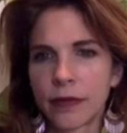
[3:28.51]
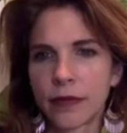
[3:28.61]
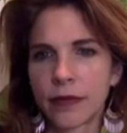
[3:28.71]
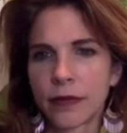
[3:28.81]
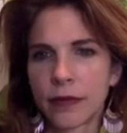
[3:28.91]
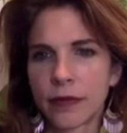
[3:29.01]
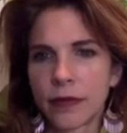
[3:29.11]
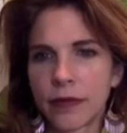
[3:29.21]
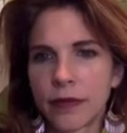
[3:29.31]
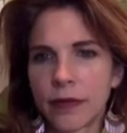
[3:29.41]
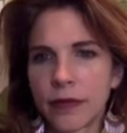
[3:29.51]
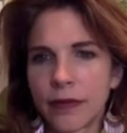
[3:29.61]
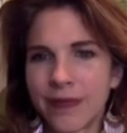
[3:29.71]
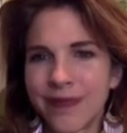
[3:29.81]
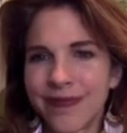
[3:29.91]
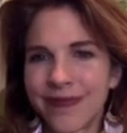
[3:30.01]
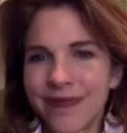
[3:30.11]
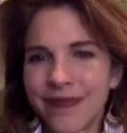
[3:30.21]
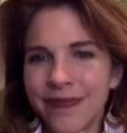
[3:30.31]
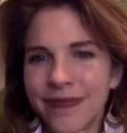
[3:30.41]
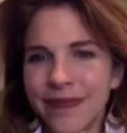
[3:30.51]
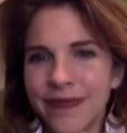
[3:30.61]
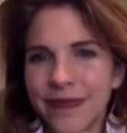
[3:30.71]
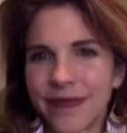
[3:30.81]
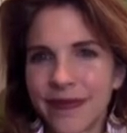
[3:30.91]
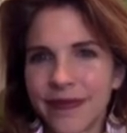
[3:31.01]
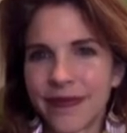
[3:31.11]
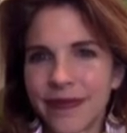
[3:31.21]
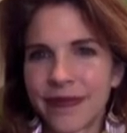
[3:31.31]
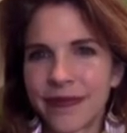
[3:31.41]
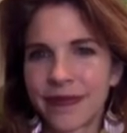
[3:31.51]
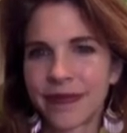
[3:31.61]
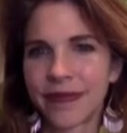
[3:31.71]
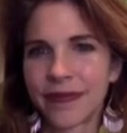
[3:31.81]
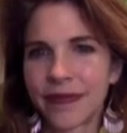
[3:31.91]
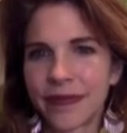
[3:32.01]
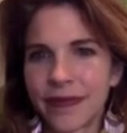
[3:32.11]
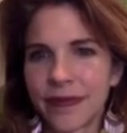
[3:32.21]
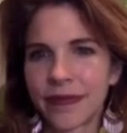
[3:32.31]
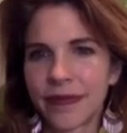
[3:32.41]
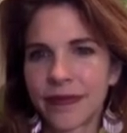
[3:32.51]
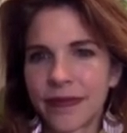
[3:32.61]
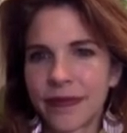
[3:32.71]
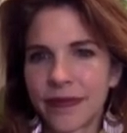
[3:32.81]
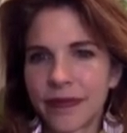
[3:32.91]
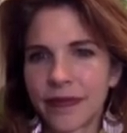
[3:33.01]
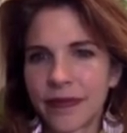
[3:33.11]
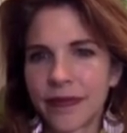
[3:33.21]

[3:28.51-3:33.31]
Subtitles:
[no speech]